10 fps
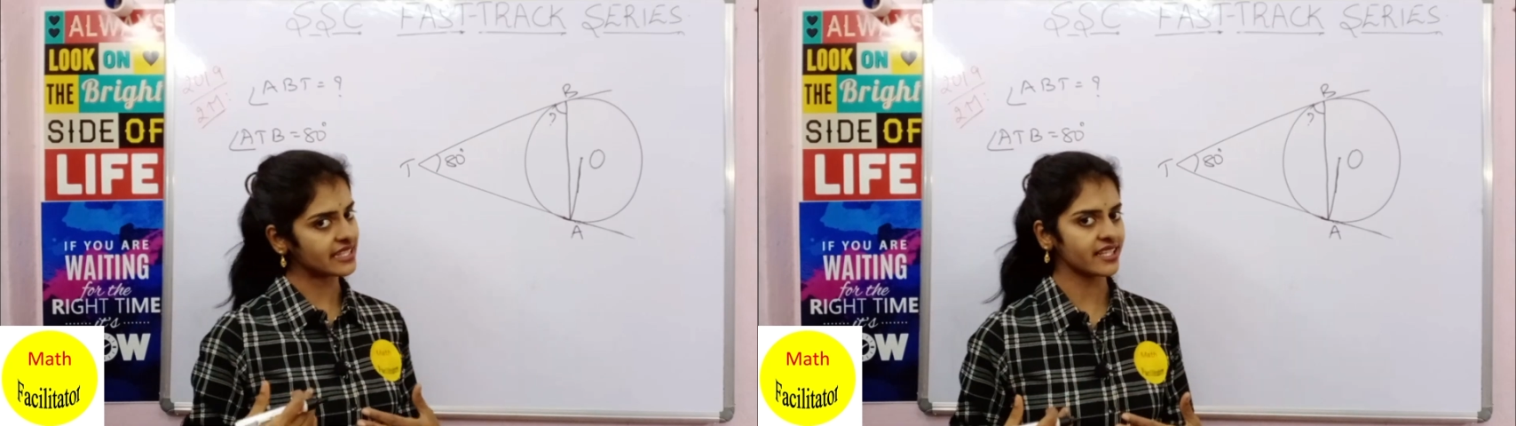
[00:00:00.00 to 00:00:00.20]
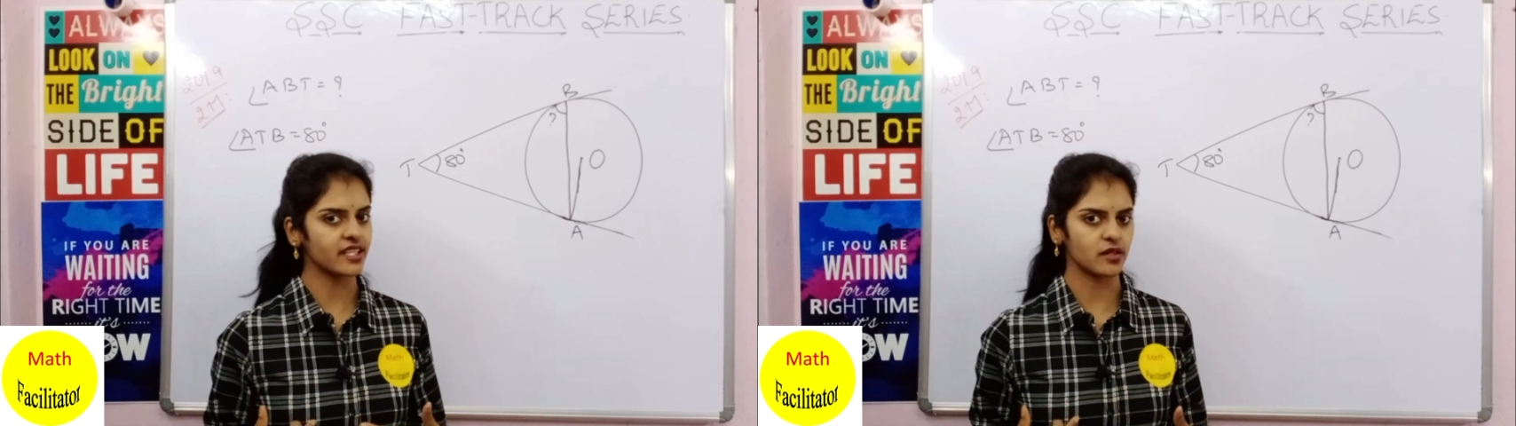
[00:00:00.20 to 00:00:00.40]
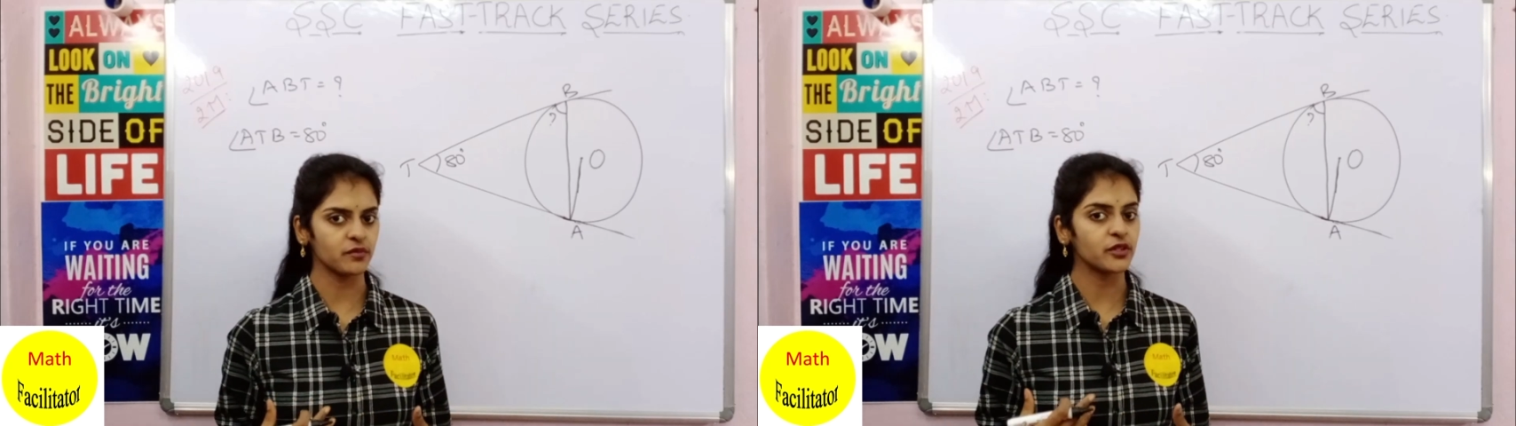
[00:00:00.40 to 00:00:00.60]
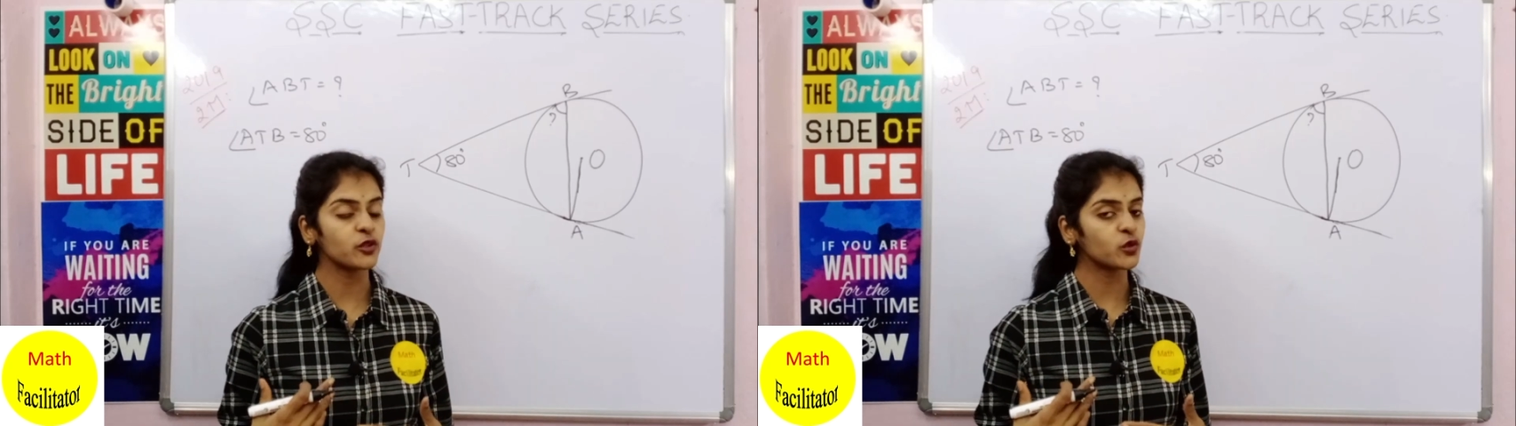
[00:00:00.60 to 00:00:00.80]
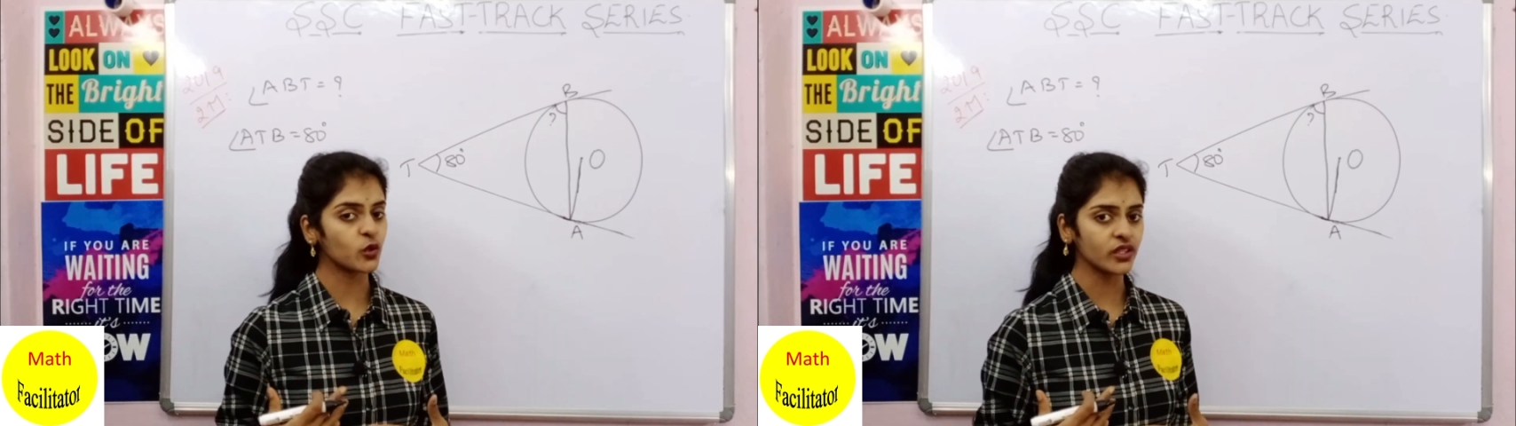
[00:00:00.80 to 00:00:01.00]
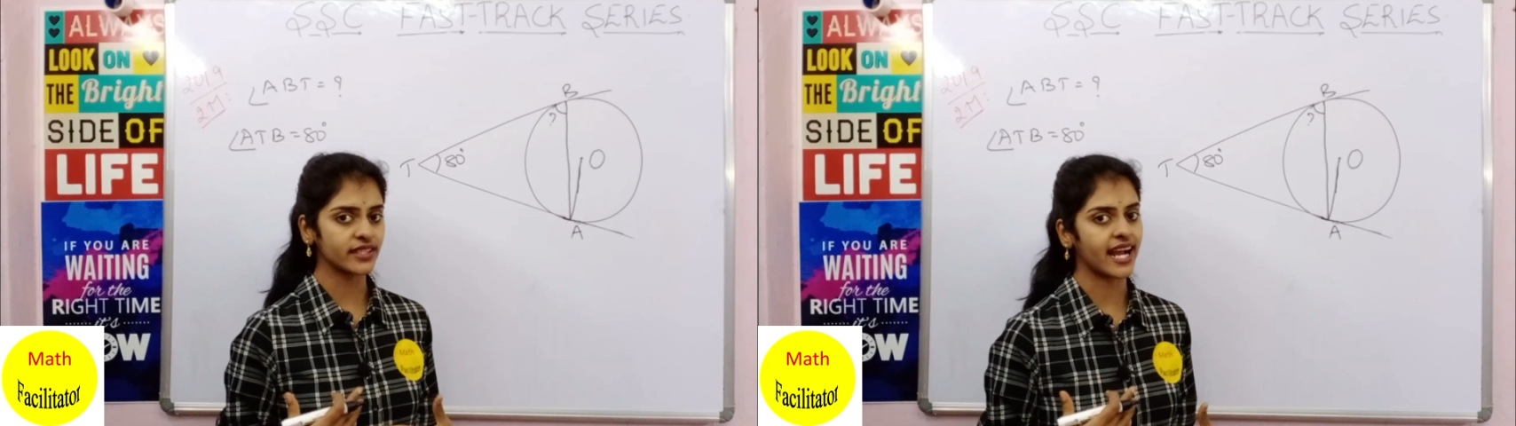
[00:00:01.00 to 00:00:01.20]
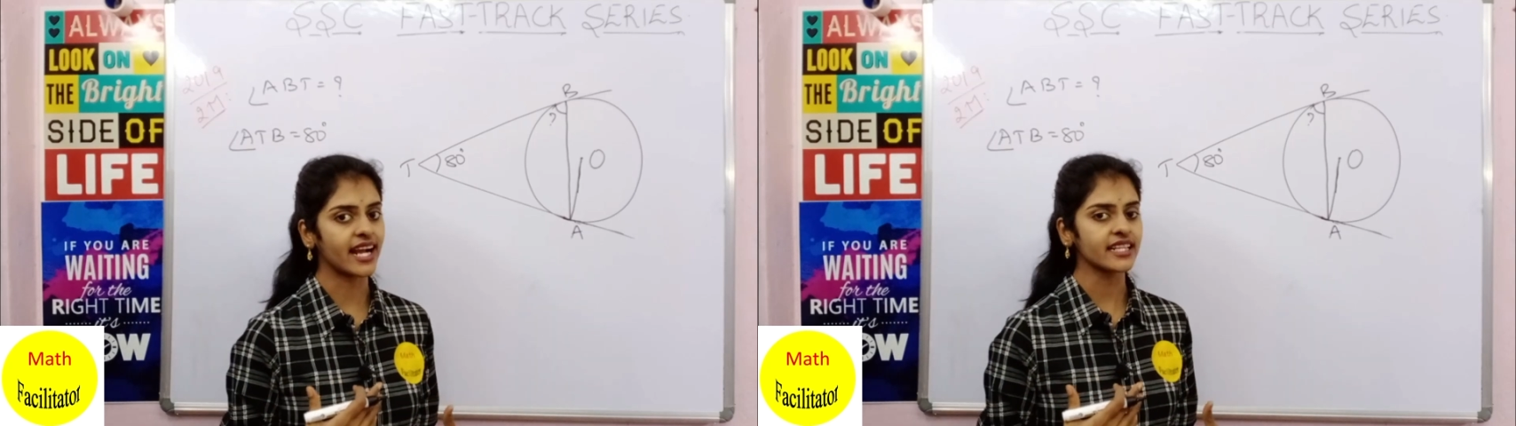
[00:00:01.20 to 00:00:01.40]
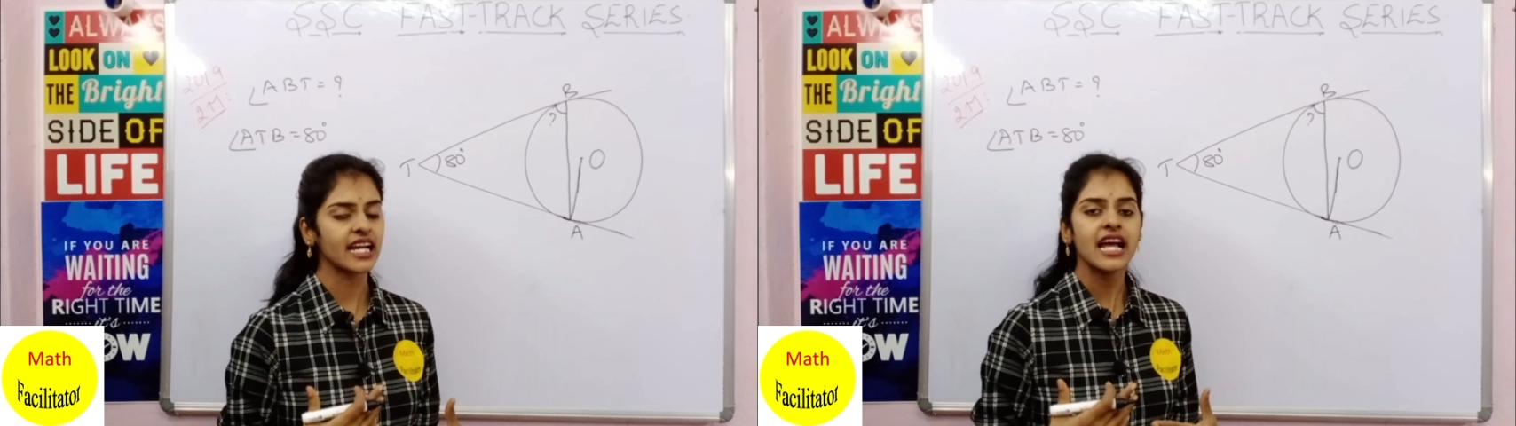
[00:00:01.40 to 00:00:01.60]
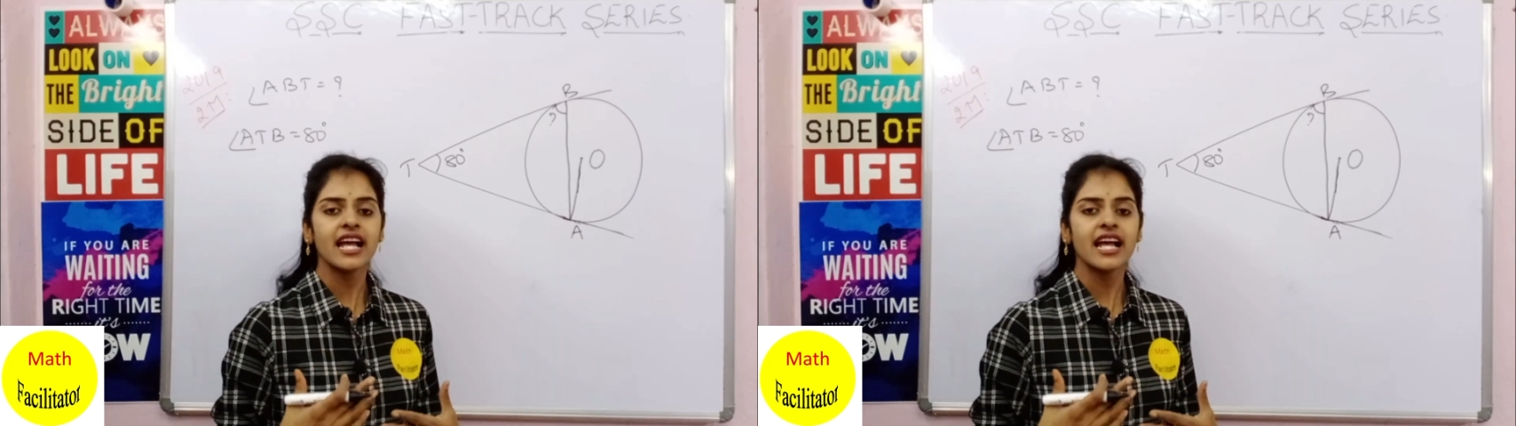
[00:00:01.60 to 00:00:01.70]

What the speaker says: theorem, you know that